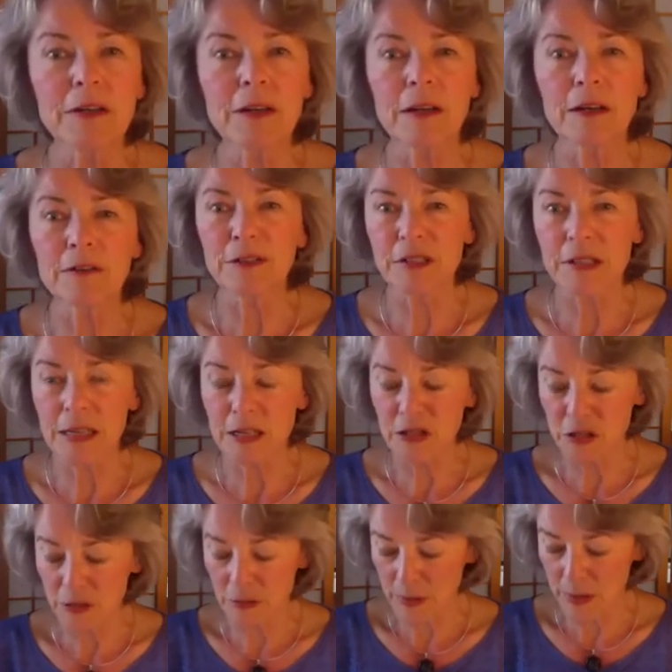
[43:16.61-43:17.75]

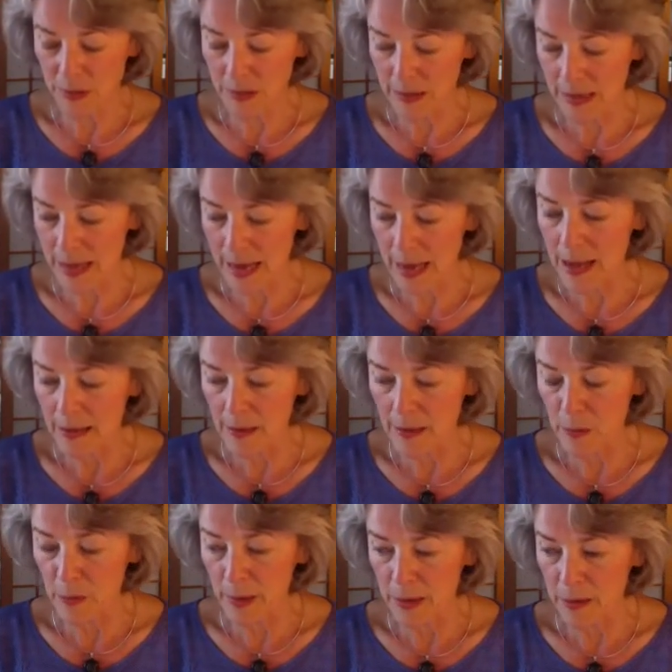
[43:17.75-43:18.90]
conversation with Kat
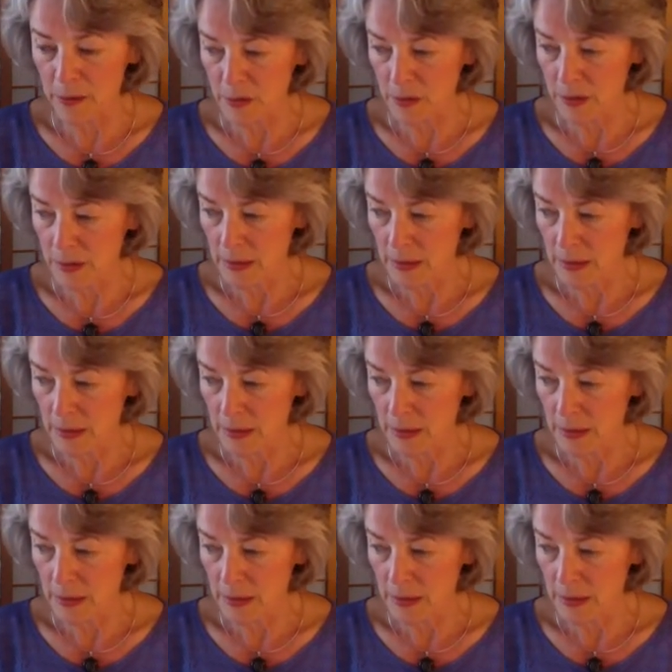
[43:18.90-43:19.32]
about